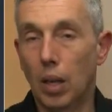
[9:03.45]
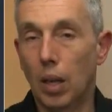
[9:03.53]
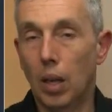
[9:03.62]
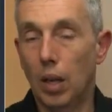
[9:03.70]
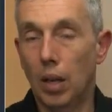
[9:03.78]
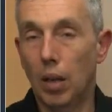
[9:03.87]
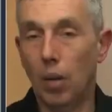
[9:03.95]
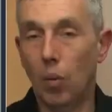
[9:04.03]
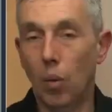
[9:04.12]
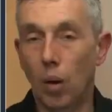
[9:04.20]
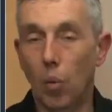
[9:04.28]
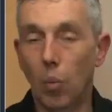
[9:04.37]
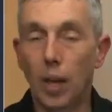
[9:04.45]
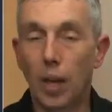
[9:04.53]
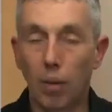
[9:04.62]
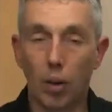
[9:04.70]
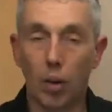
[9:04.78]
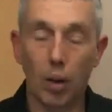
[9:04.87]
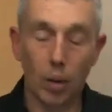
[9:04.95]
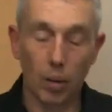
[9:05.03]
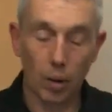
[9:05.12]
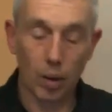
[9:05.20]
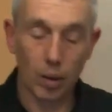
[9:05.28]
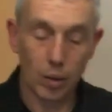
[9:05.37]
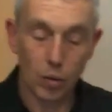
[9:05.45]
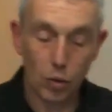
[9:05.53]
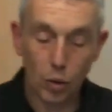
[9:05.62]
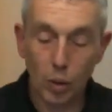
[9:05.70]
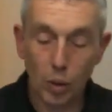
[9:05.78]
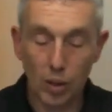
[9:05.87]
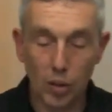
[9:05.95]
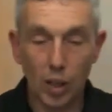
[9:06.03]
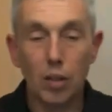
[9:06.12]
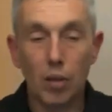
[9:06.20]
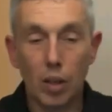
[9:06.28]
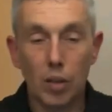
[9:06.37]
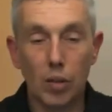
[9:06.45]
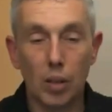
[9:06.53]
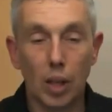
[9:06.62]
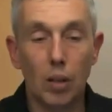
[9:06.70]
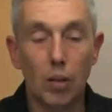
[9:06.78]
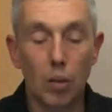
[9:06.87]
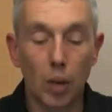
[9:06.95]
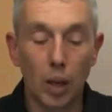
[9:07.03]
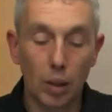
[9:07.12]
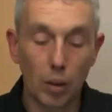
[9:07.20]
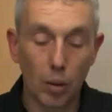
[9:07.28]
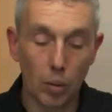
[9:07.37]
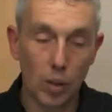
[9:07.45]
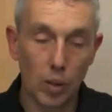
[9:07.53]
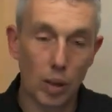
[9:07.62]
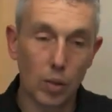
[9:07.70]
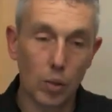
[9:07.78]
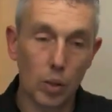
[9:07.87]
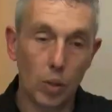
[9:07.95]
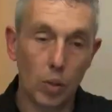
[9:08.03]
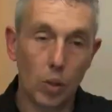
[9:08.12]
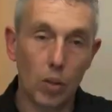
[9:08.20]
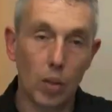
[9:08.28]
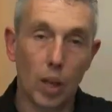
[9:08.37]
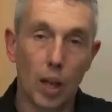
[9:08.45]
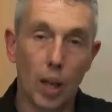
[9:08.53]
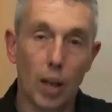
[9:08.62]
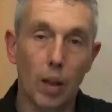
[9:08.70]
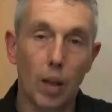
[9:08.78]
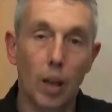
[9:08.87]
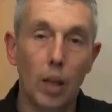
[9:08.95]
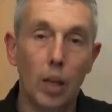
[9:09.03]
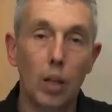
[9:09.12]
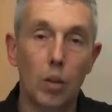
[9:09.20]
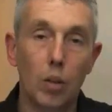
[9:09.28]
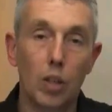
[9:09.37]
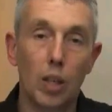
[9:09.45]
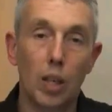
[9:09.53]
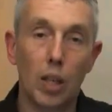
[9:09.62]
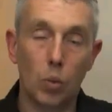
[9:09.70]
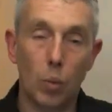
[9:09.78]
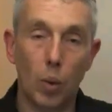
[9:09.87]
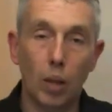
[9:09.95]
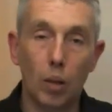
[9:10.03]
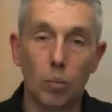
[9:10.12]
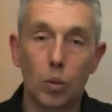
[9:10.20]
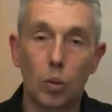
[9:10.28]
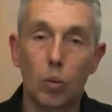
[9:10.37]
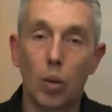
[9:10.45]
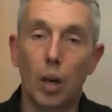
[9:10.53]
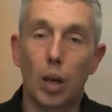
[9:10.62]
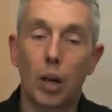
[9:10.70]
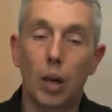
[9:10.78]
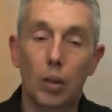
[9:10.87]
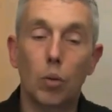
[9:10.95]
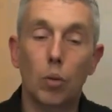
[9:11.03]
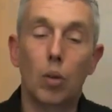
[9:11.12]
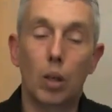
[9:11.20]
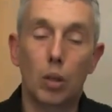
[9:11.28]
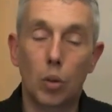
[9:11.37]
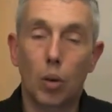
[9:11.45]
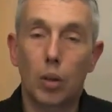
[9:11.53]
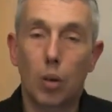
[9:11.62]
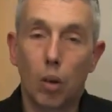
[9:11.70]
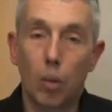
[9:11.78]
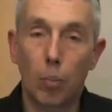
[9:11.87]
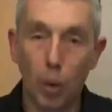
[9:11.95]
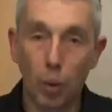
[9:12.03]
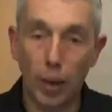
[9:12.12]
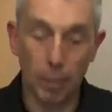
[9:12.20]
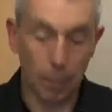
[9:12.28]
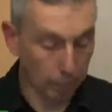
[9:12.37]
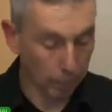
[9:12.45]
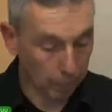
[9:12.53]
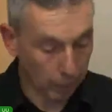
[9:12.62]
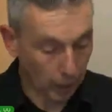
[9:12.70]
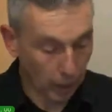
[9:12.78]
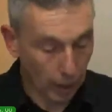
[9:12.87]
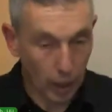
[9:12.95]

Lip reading: and whatever student is interested in doing neuroscience research, he or she is welcome to join our program.